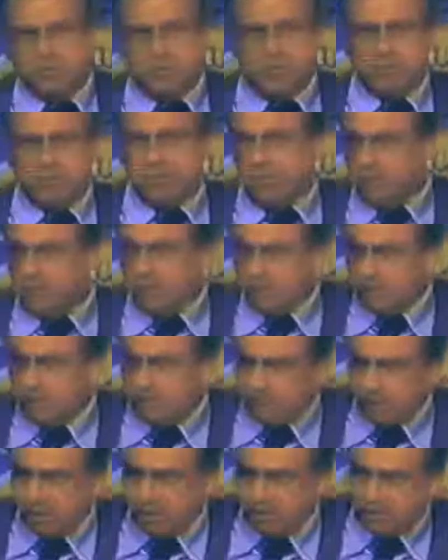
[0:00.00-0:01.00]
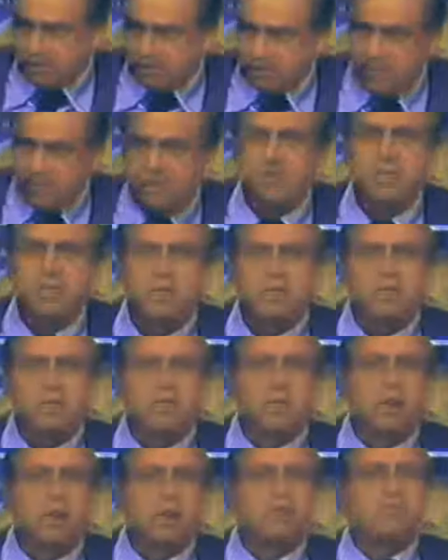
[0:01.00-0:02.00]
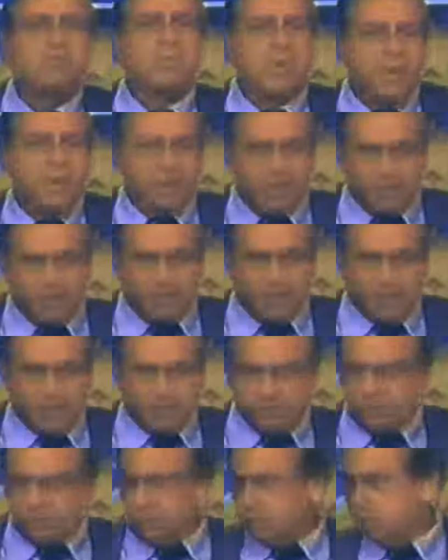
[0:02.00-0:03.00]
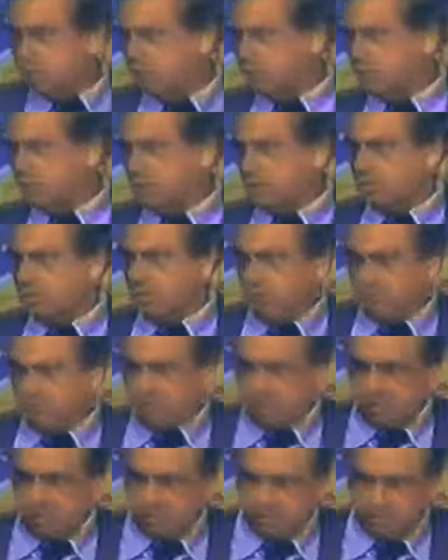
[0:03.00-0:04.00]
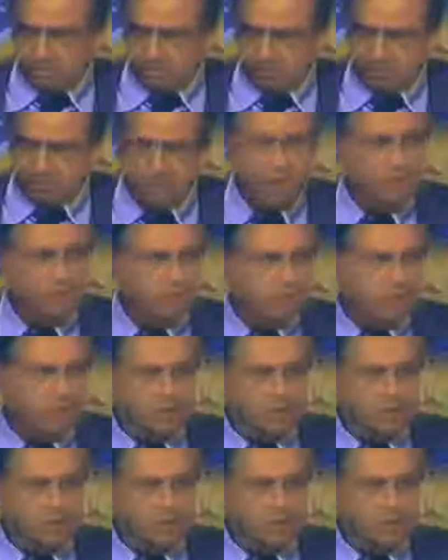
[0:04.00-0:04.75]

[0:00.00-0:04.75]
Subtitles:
from the United States, bought by the contributions of the American people for